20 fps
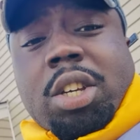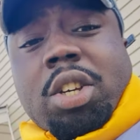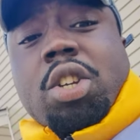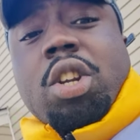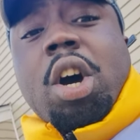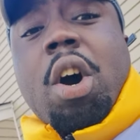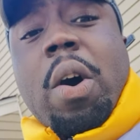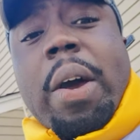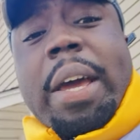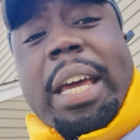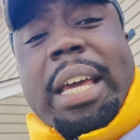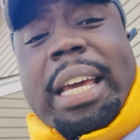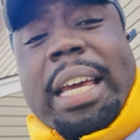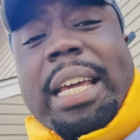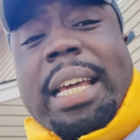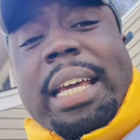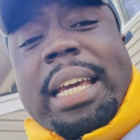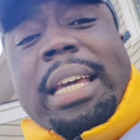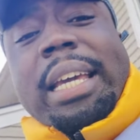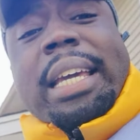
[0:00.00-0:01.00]
You know,
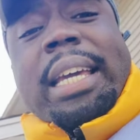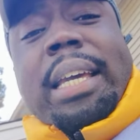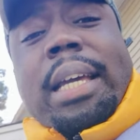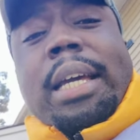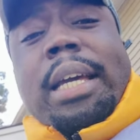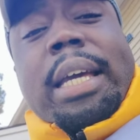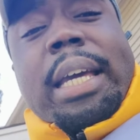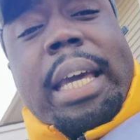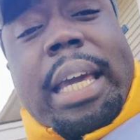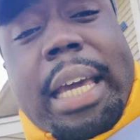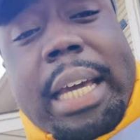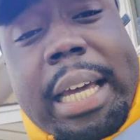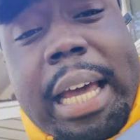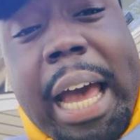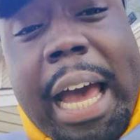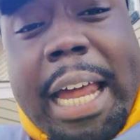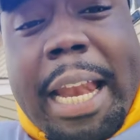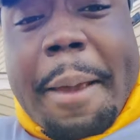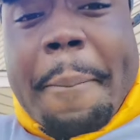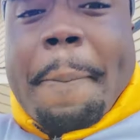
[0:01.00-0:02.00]
it
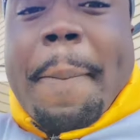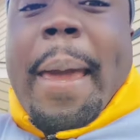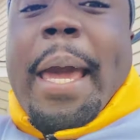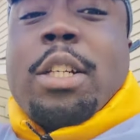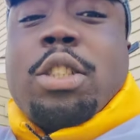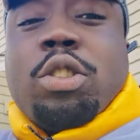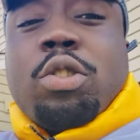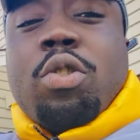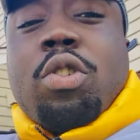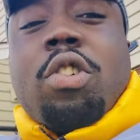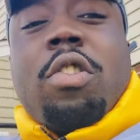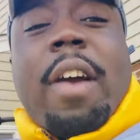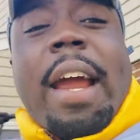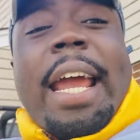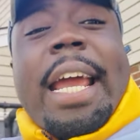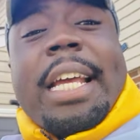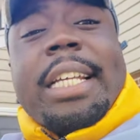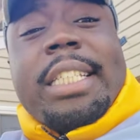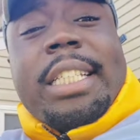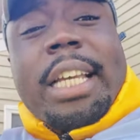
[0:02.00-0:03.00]
kind of makes you
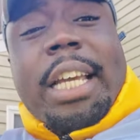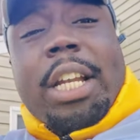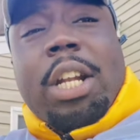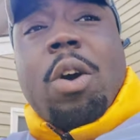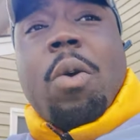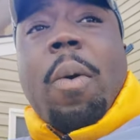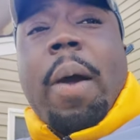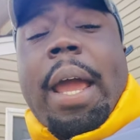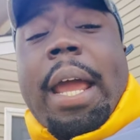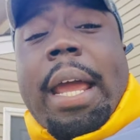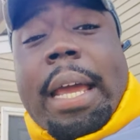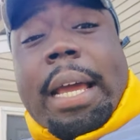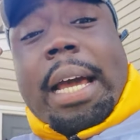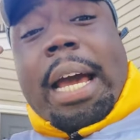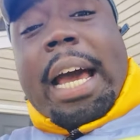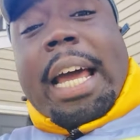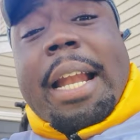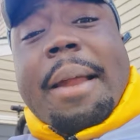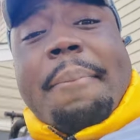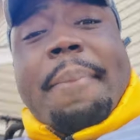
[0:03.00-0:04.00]
crazy in a way. It
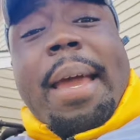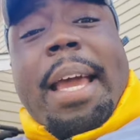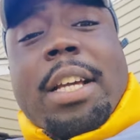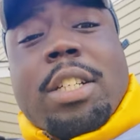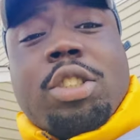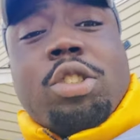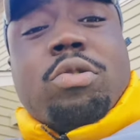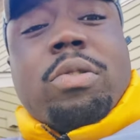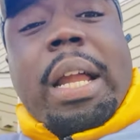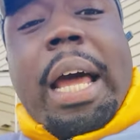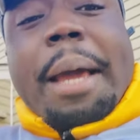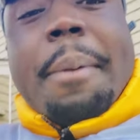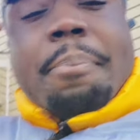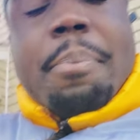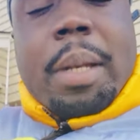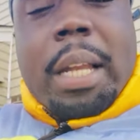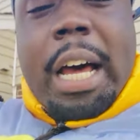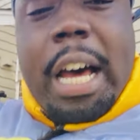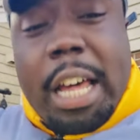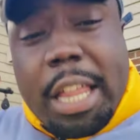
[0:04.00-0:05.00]
kind of makes you like
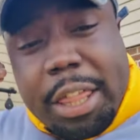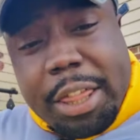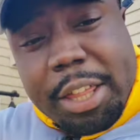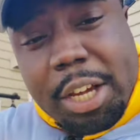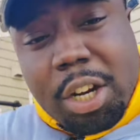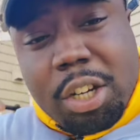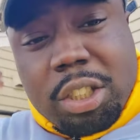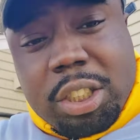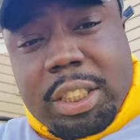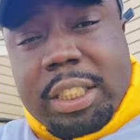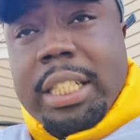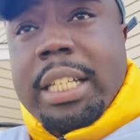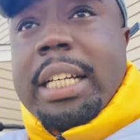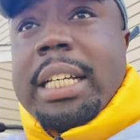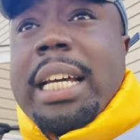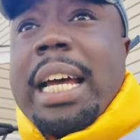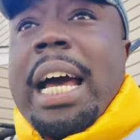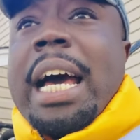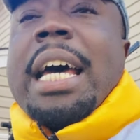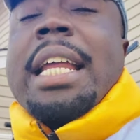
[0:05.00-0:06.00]
bloodthirsty.
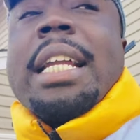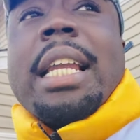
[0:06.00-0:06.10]
It